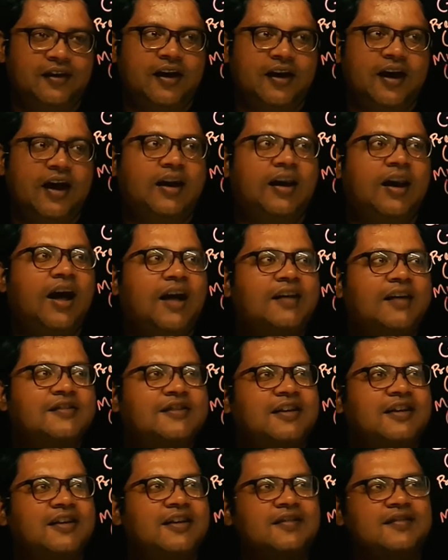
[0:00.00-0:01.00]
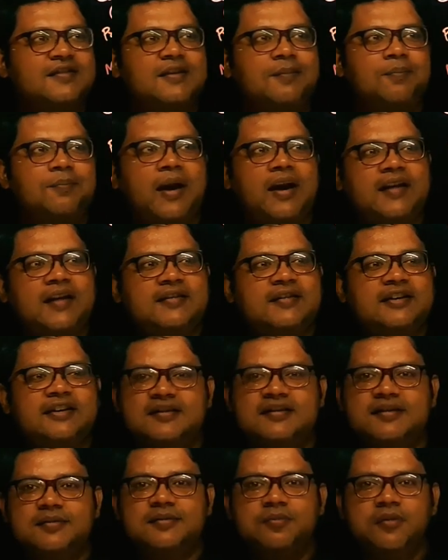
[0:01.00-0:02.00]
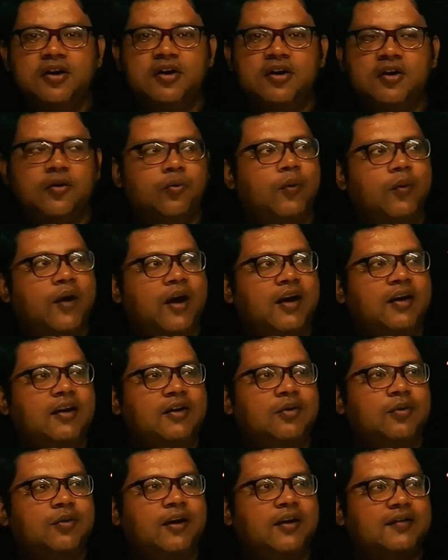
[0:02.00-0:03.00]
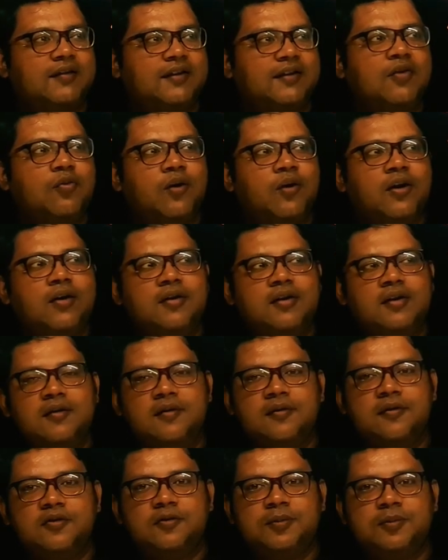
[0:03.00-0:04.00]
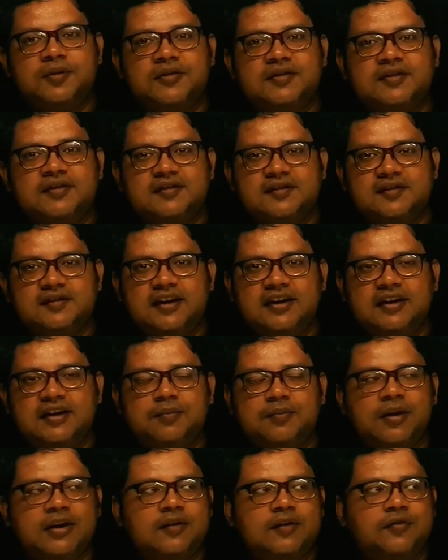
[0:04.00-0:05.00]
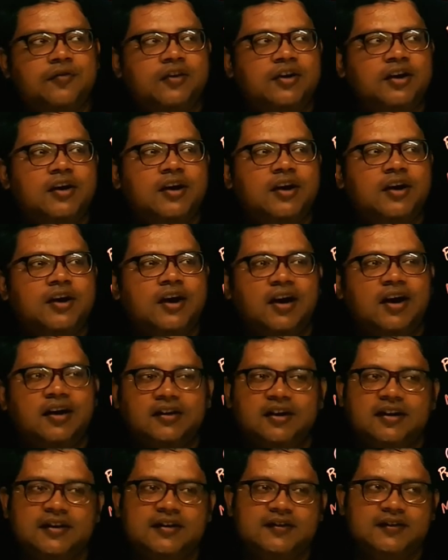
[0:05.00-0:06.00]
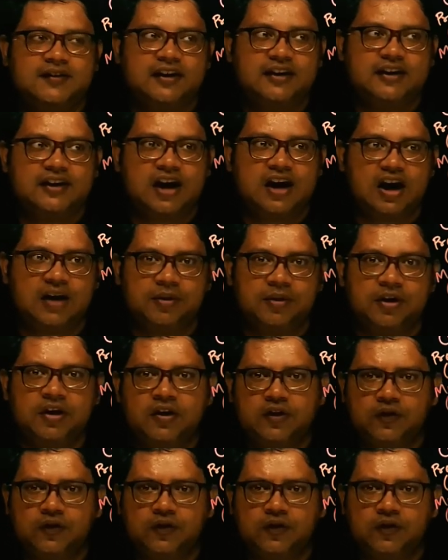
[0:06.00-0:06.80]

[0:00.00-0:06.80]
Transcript: And last is the parasitism, where you can say one species is getting benefited, other is getting harmed.